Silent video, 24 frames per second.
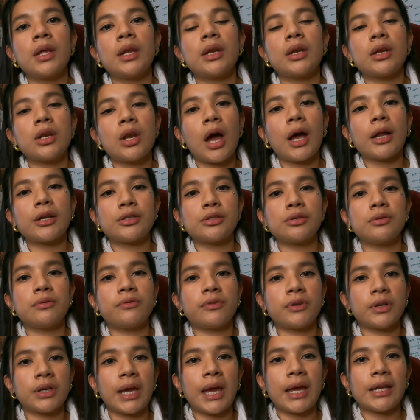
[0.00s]
not to
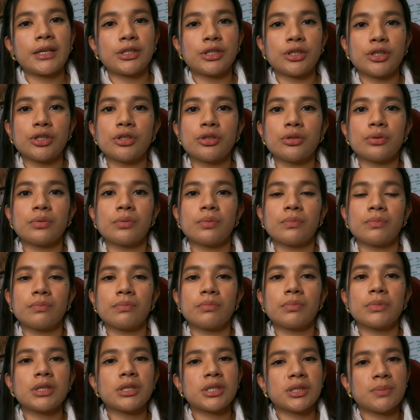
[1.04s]
forget to do
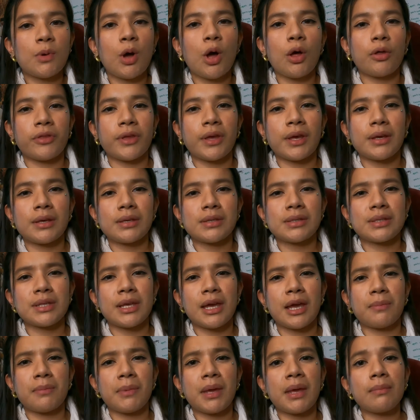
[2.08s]
the small things,
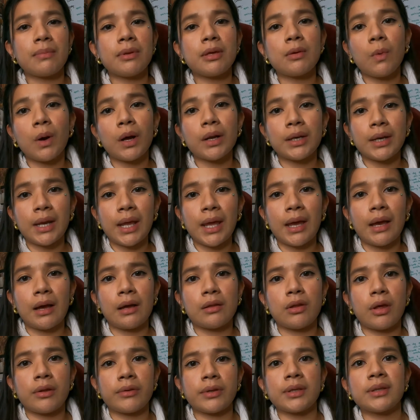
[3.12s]
like maybe one
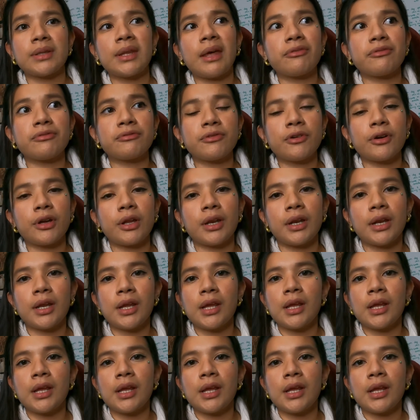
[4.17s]
nail on the left foot,